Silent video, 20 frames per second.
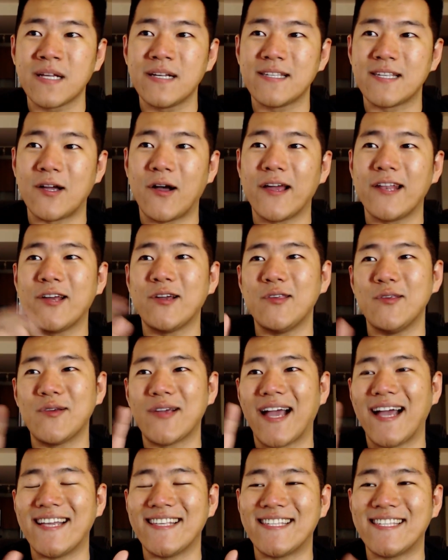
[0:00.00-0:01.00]
So I know you
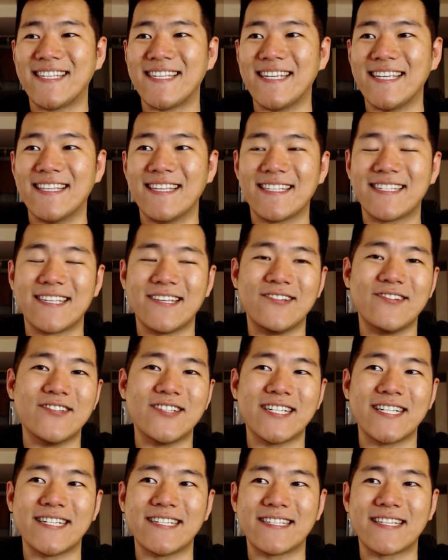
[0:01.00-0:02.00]
guys see the
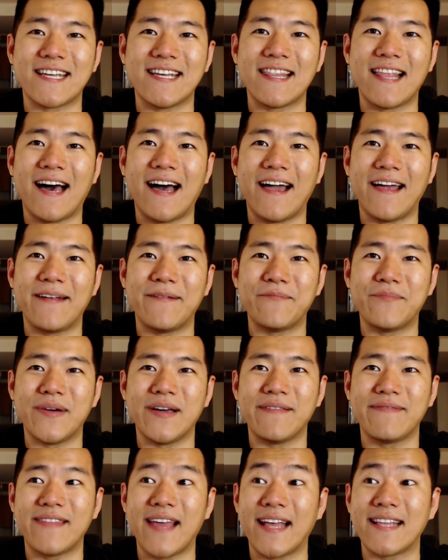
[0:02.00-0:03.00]
synergies a lot,
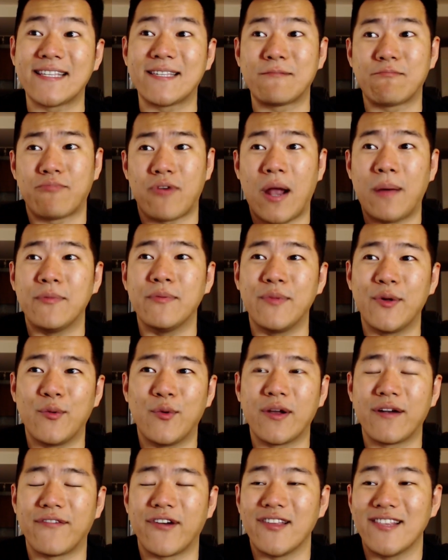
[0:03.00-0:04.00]
but that's probably
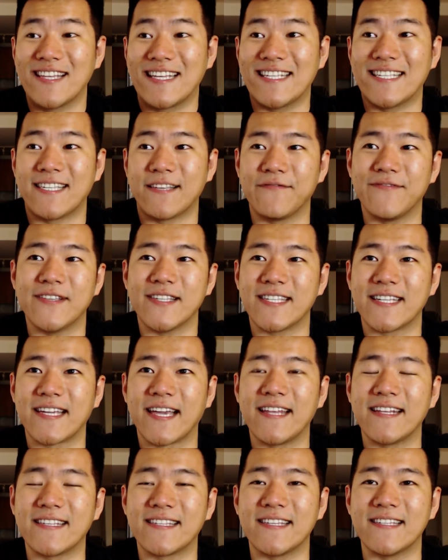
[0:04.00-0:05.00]
one of our least
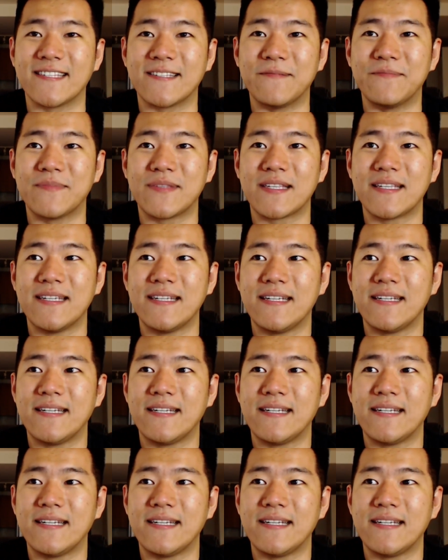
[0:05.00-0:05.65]
sophisticated systems.